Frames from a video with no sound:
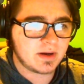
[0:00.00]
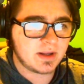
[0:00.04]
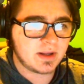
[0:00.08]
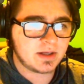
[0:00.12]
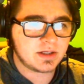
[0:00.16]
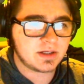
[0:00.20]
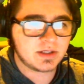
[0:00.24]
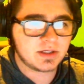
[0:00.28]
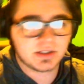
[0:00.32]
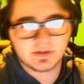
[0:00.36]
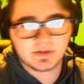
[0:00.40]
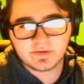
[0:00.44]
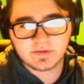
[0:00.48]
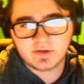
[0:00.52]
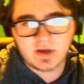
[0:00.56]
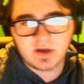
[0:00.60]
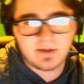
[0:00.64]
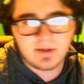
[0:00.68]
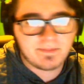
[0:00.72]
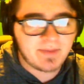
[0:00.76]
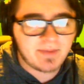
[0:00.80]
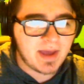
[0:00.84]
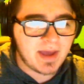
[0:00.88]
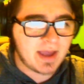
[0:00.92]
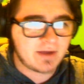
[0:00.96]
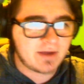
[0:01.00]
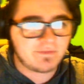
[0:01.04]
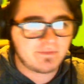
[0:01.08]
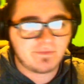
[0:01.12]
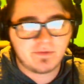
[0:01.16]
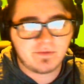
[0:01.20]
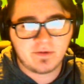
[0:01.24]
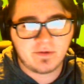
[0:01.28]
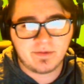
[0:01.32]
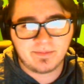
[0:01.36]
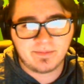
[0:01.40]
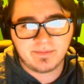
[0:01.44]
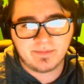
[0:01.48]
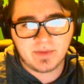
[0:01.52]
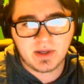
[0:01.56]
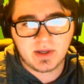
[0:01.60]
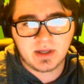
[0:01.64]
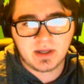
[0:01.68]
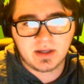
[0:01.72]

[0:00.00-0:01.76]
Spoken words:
I just got back from